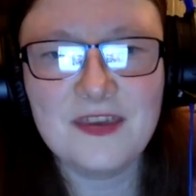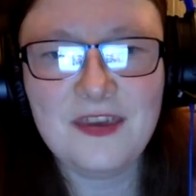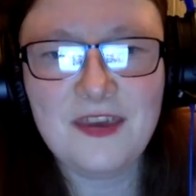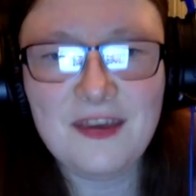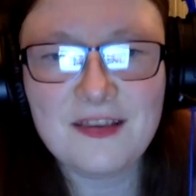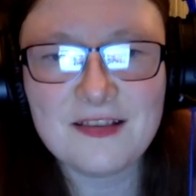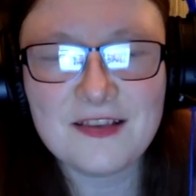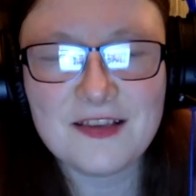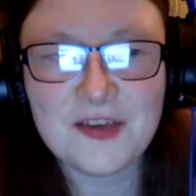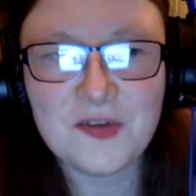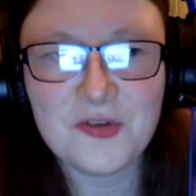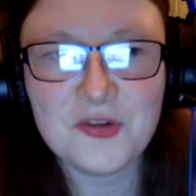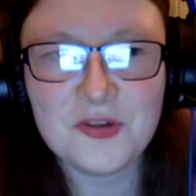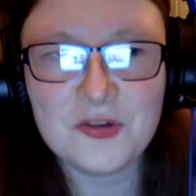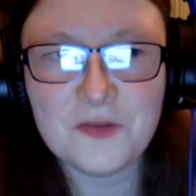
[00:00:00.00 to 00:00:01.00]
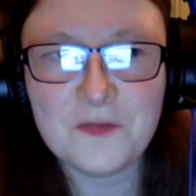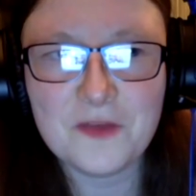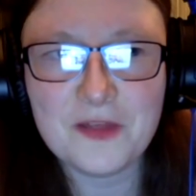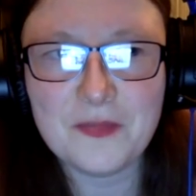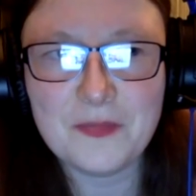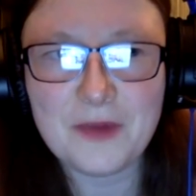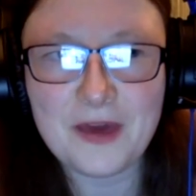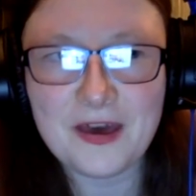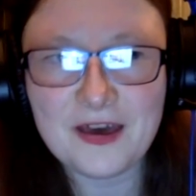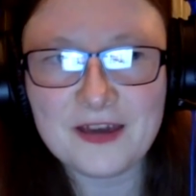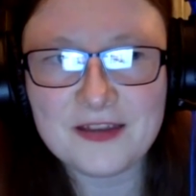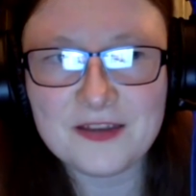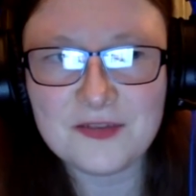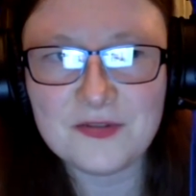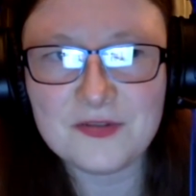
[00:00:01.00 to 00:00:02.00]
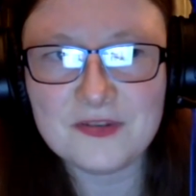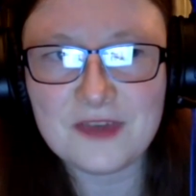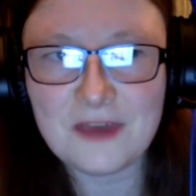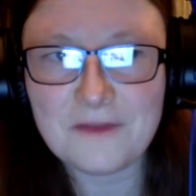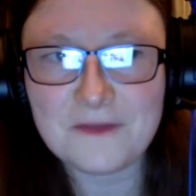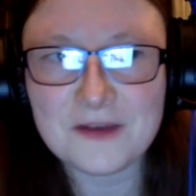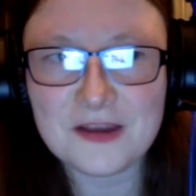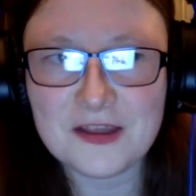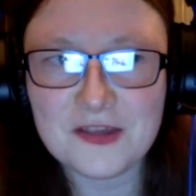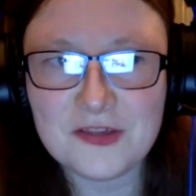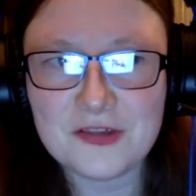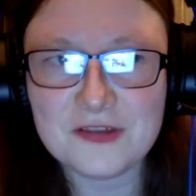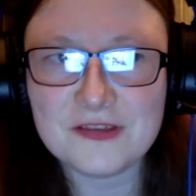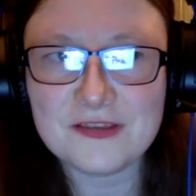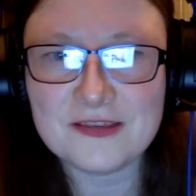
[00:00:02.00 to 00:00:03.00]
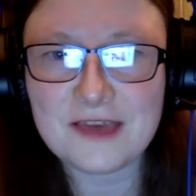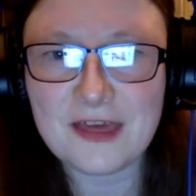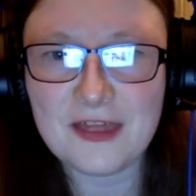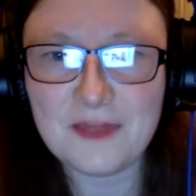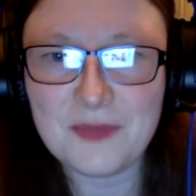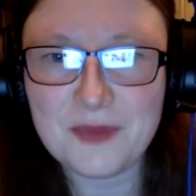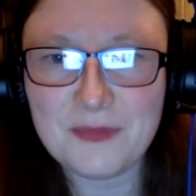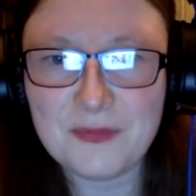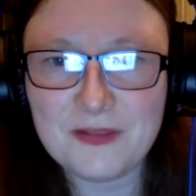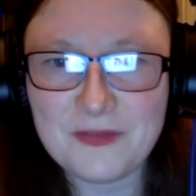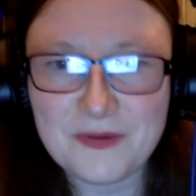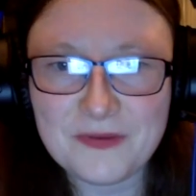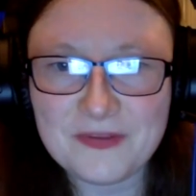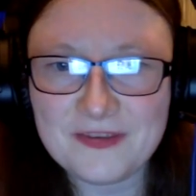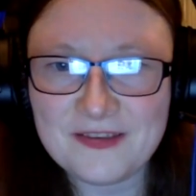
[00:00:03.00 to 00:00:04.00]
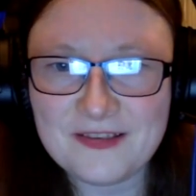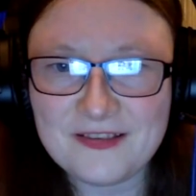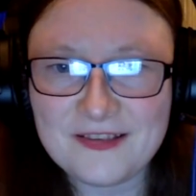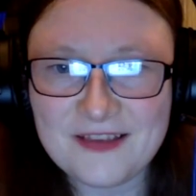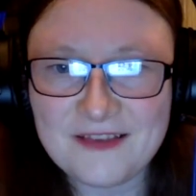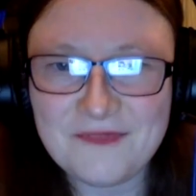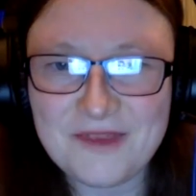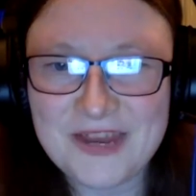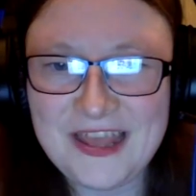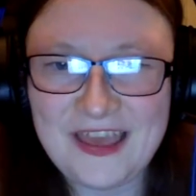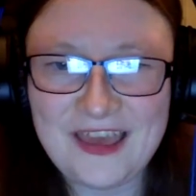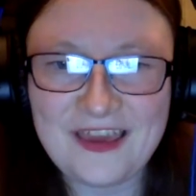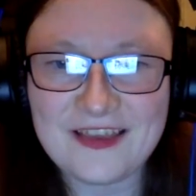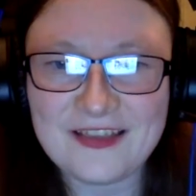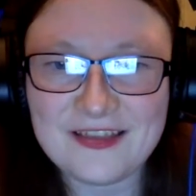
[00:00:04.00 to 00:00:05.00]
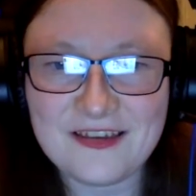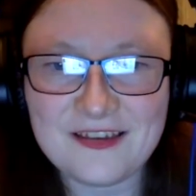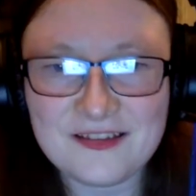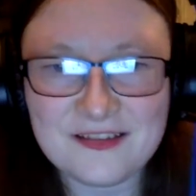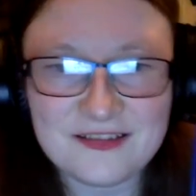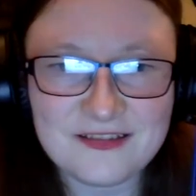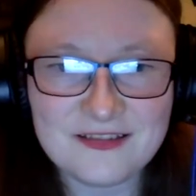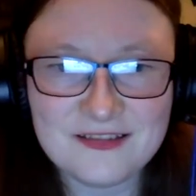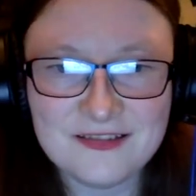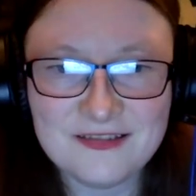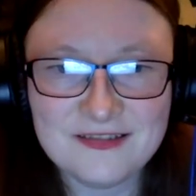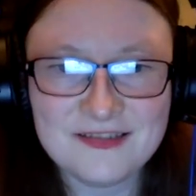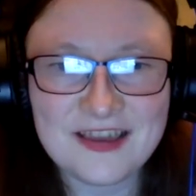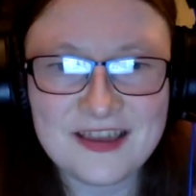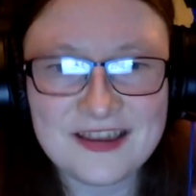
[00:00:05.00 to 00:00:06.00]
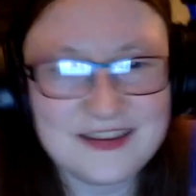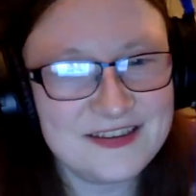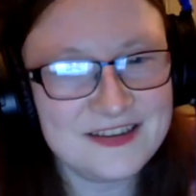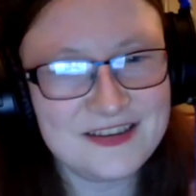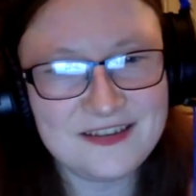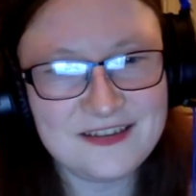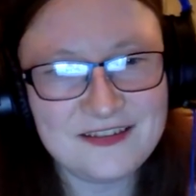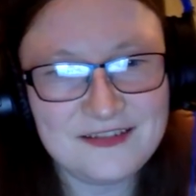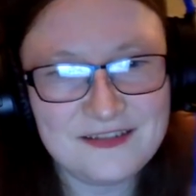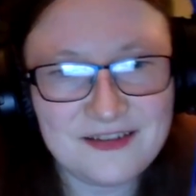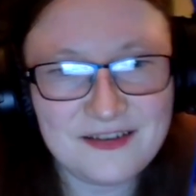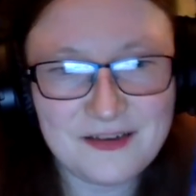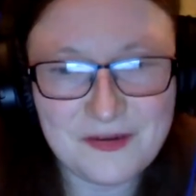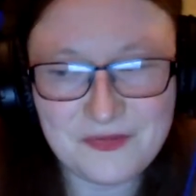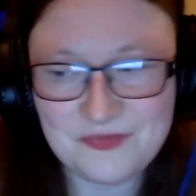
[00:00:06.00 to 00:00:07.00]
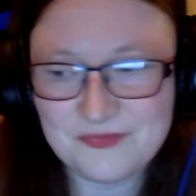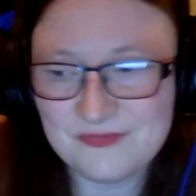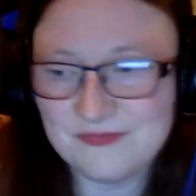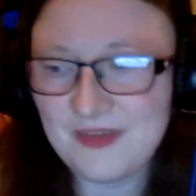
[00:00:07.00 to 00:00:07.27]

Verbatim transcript: yes like you should feel bad you definitely shouldn't tell people about this i really hate that that idea um